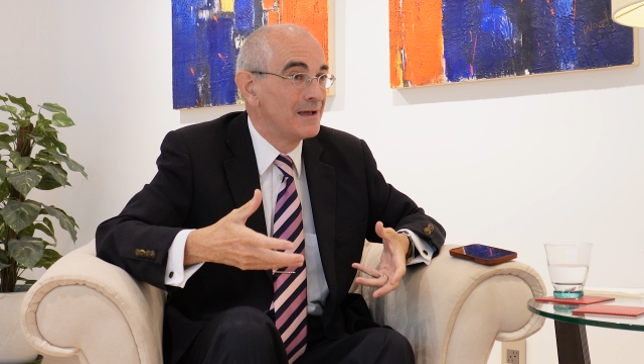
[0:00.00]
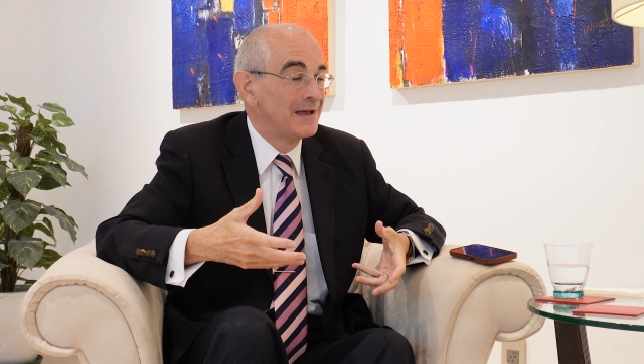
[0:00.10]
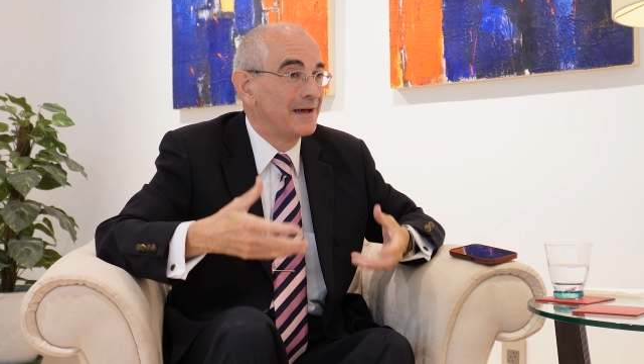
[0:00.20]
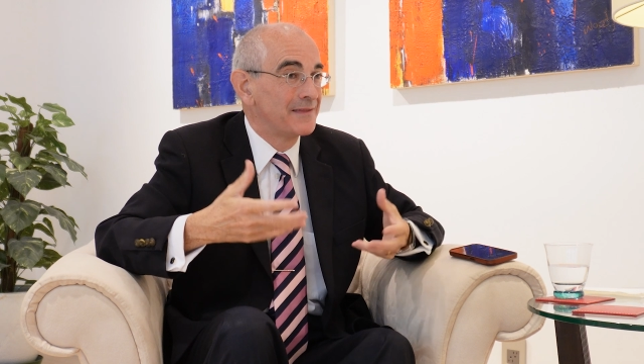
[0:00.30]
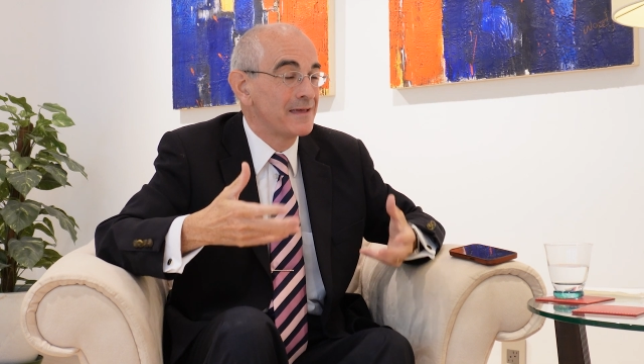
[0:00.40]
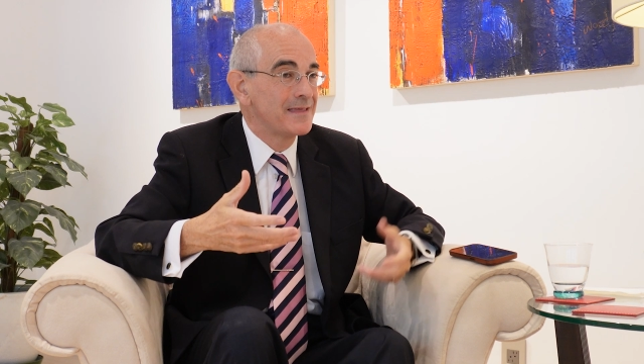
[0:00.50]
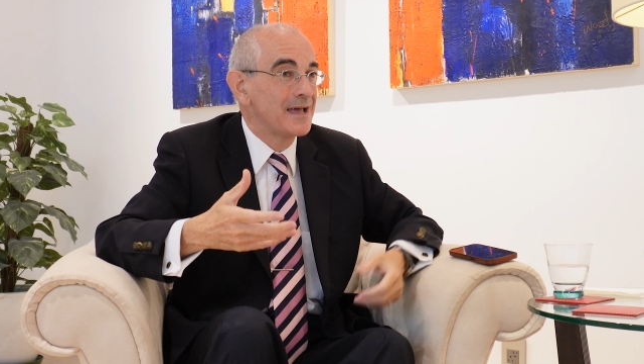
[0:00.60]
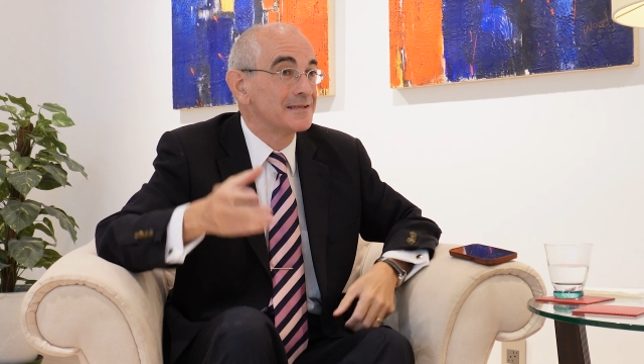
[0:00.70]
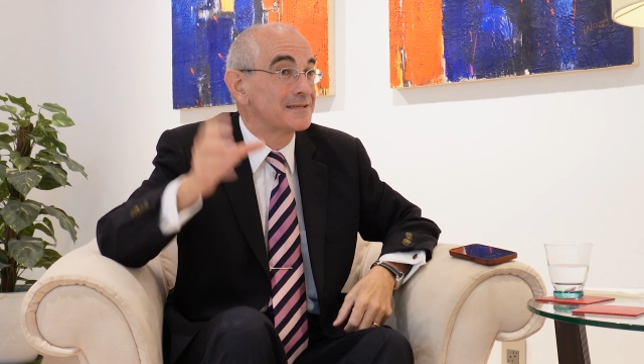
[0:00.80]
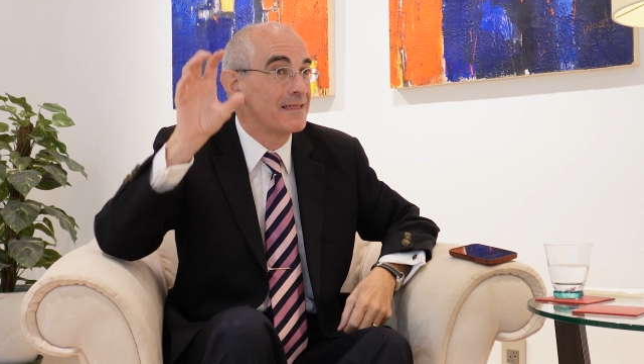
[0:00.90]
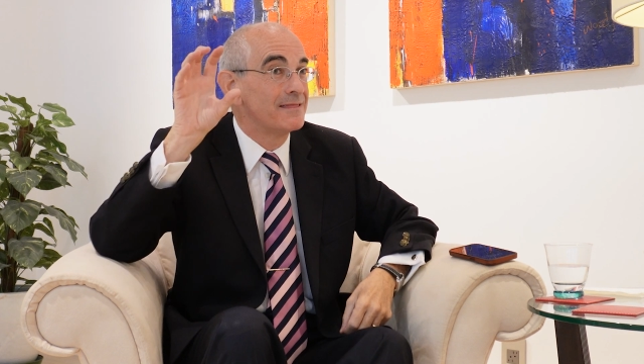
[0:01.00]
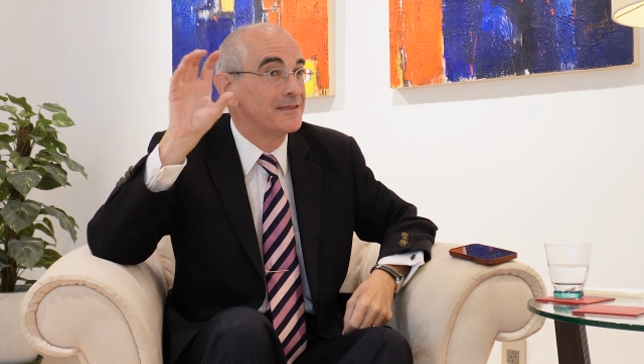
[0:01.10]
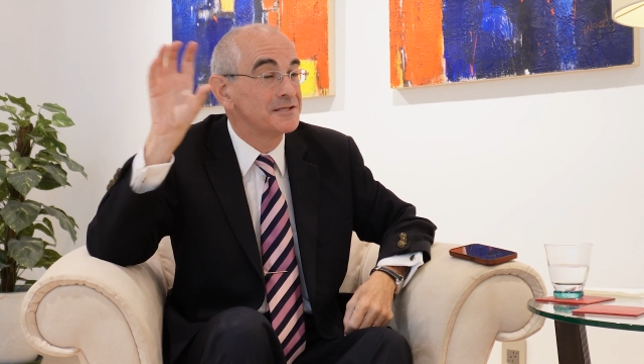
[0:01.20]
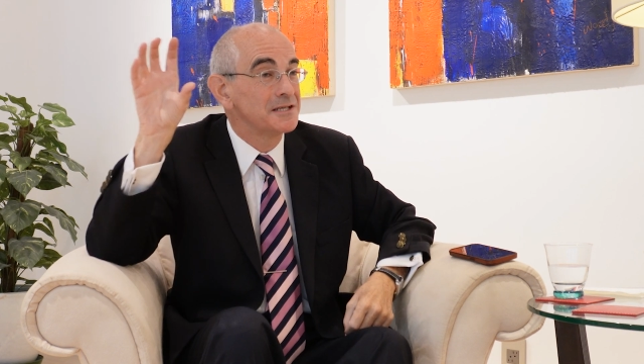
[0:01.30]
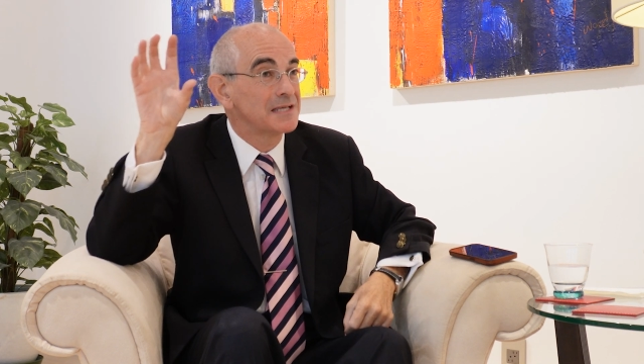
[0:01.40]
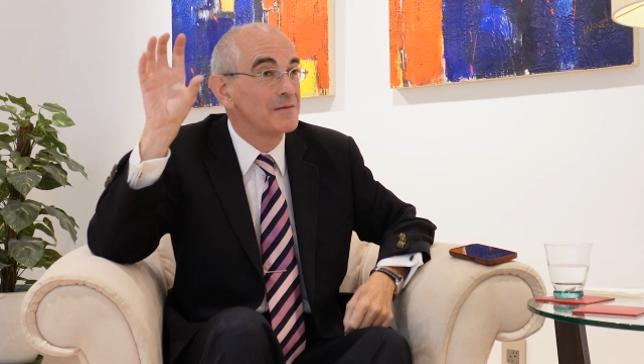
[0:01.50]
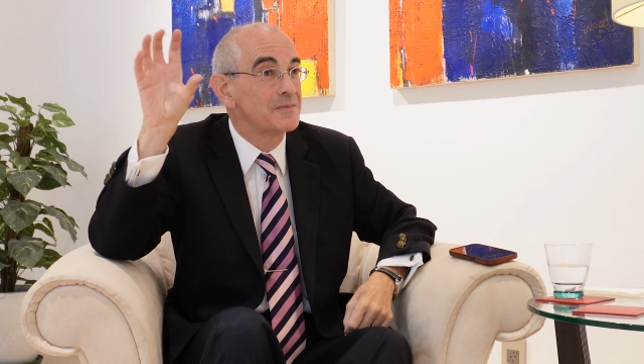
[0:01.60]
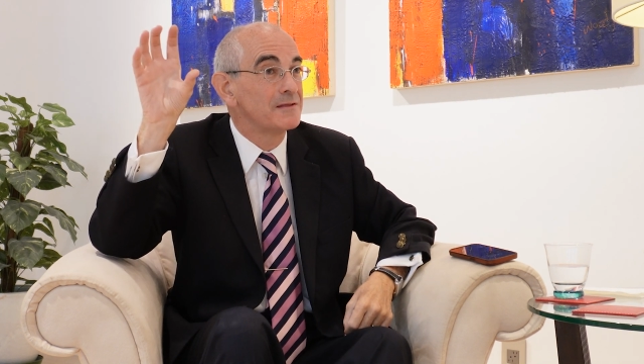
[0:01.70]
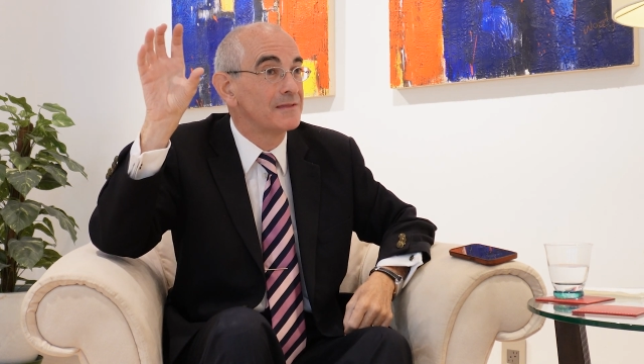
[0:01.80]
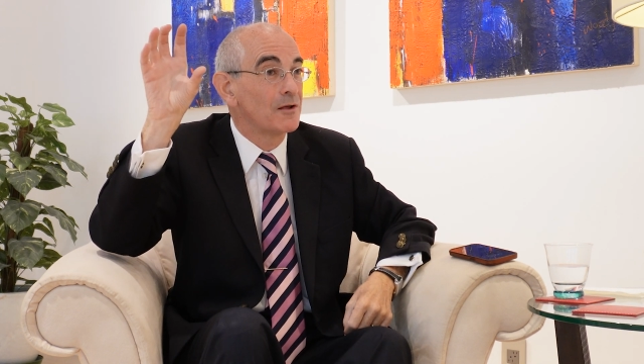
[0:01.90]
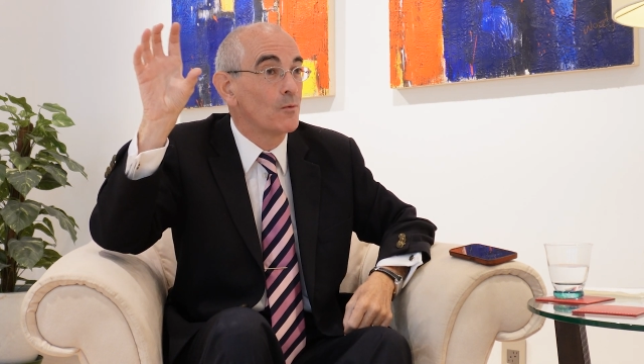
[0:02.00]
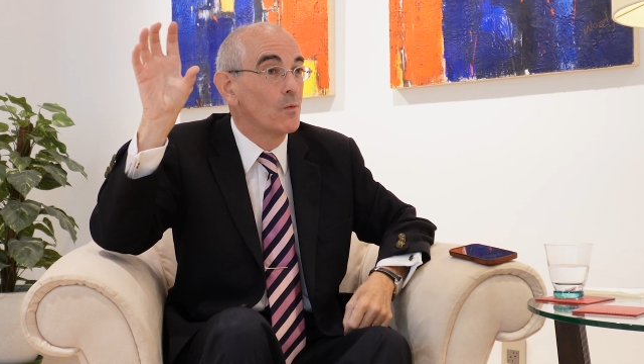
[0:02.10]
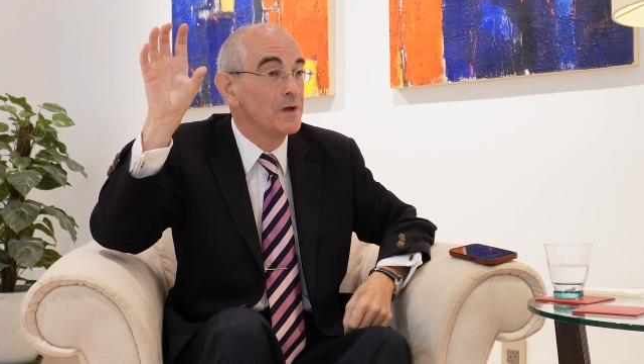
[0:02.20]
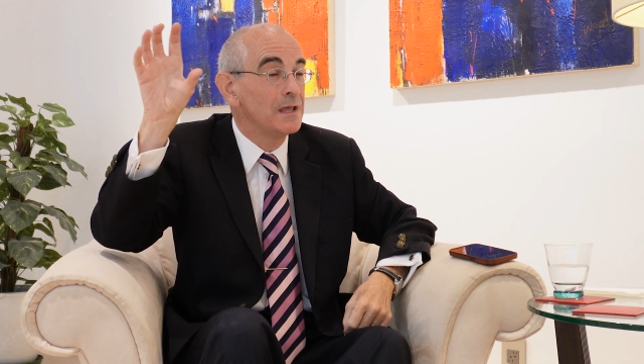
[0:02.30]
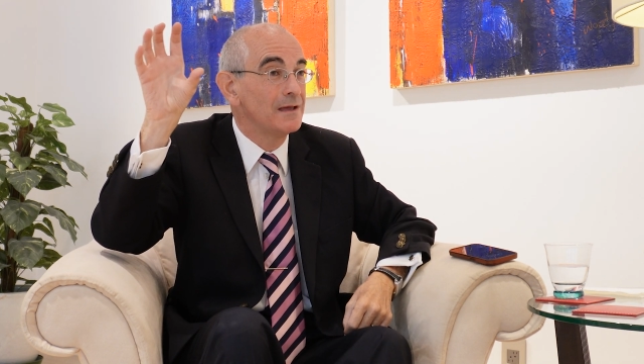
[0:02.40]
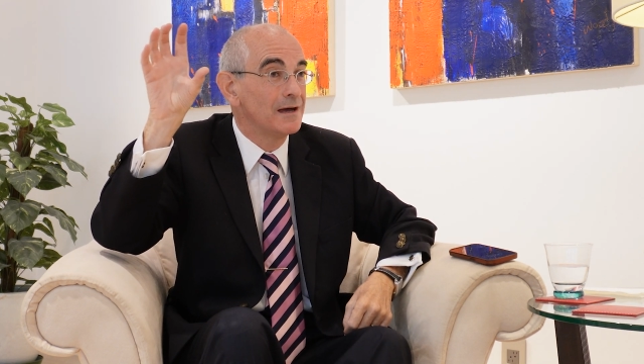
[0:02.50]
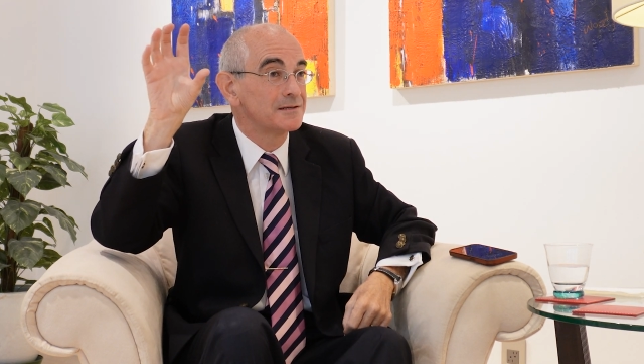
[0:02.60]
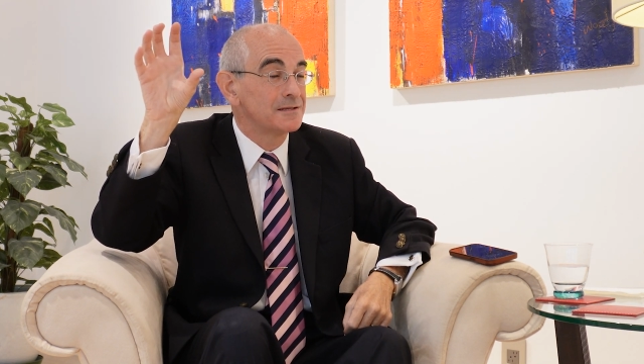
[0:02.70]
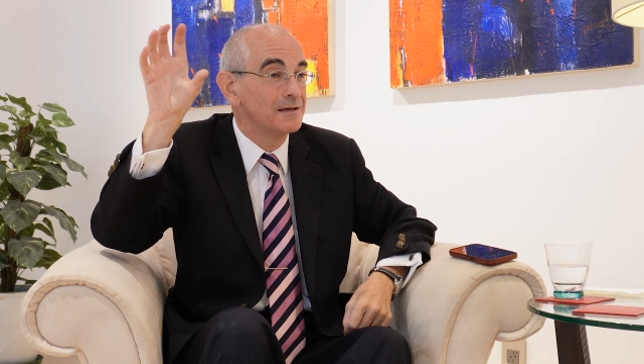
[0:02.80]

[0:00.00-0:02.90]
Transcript: And the idea is, this is something that we as